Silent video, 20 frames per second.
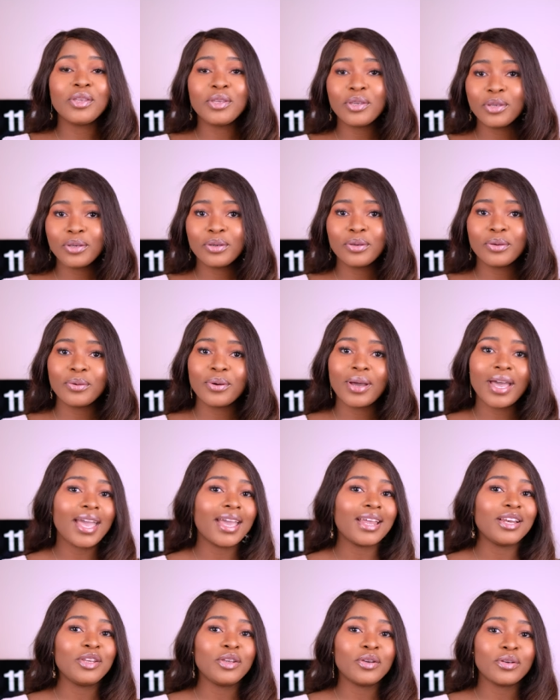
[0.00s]
You
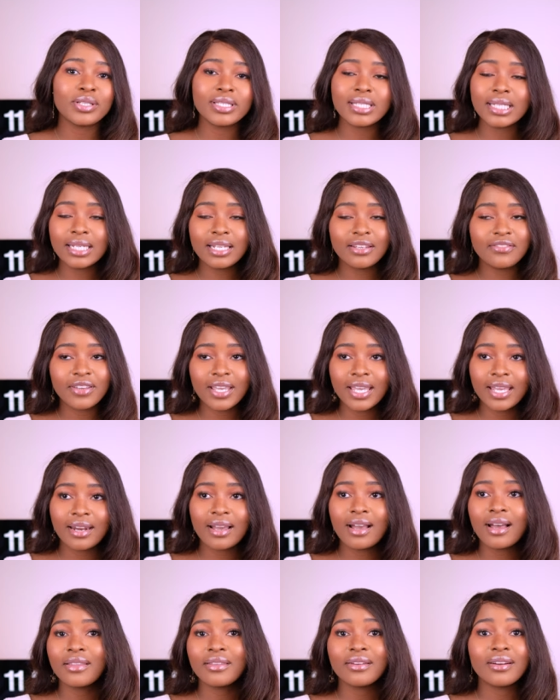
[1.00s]
and your significant
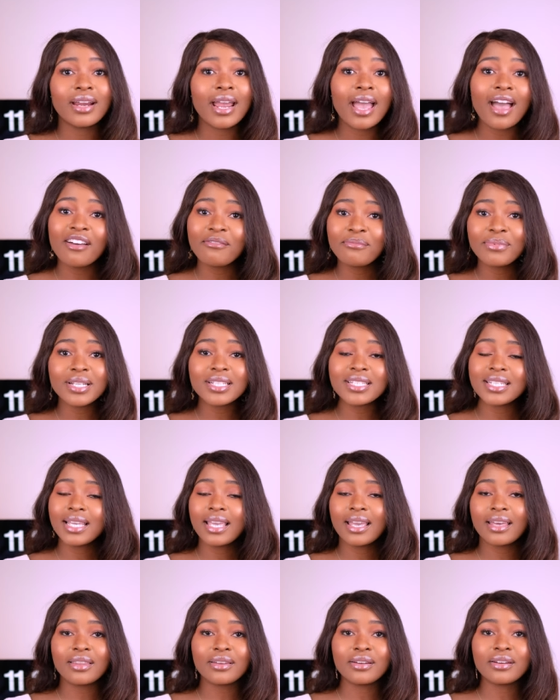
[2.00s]
other have been
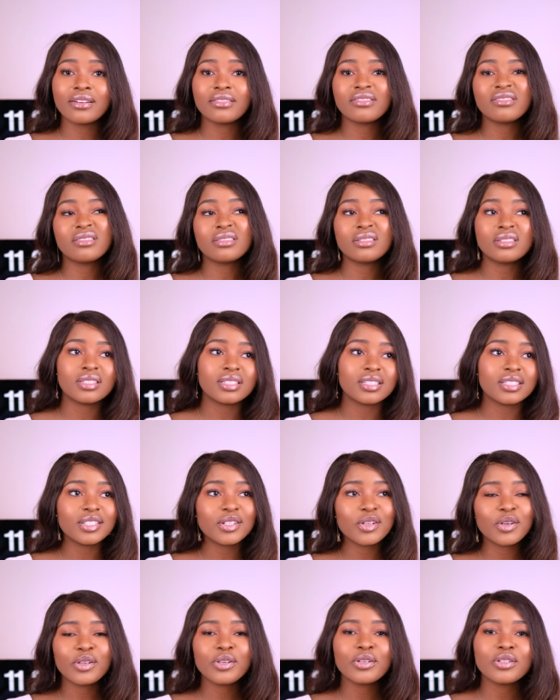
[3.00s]
together for,
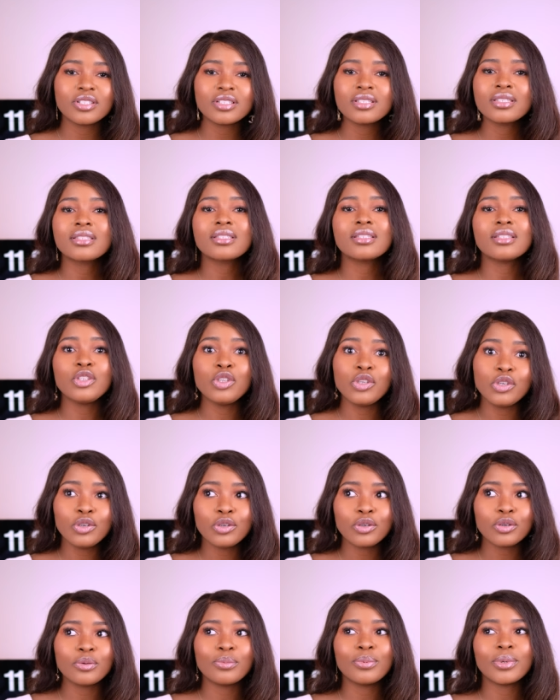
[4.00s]
you know, you're just
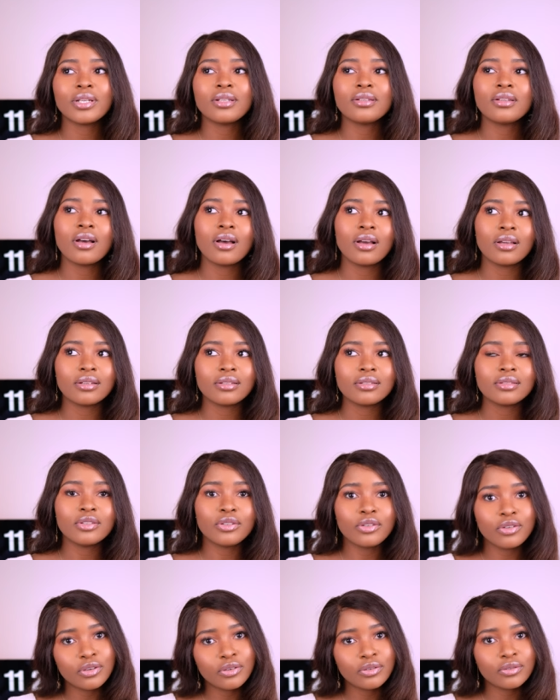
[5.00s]
new, but not
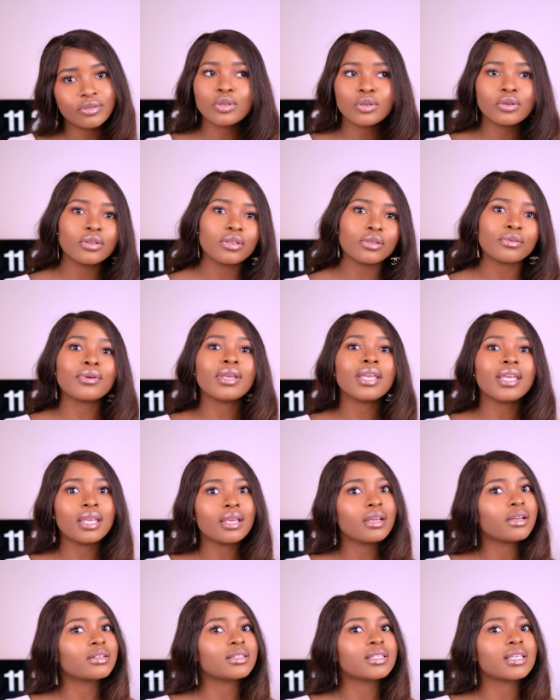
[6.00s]
new. Two, three
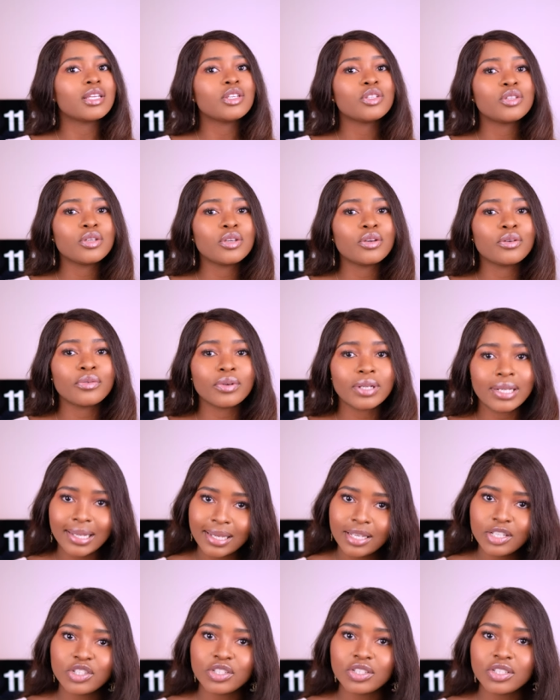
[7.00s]
years into your
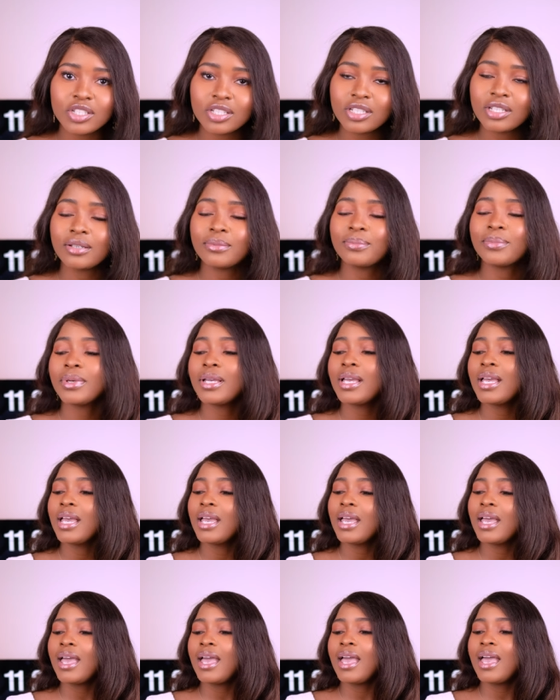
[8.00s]
relationship.
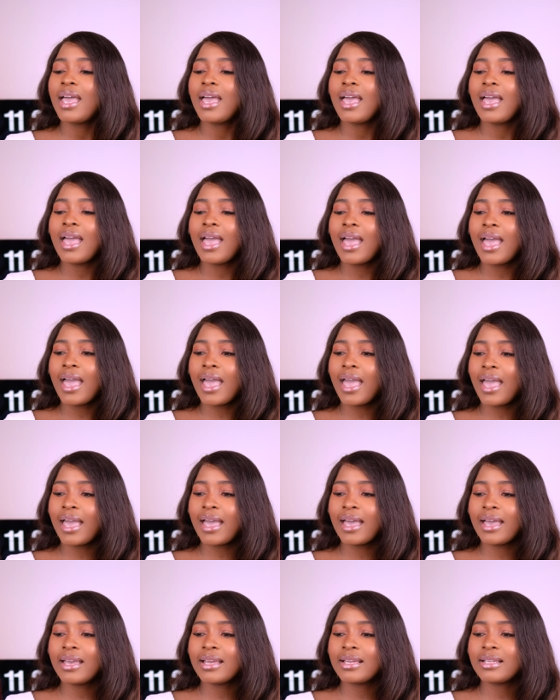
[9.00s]

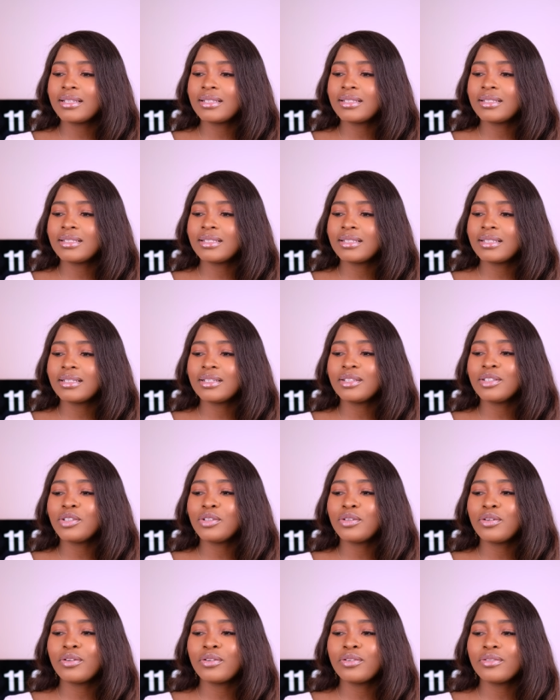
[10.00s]
And, uh,
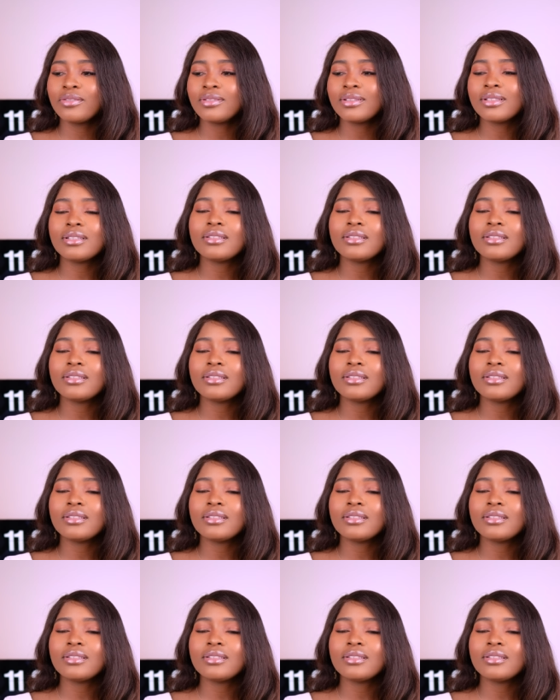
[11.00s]
you know,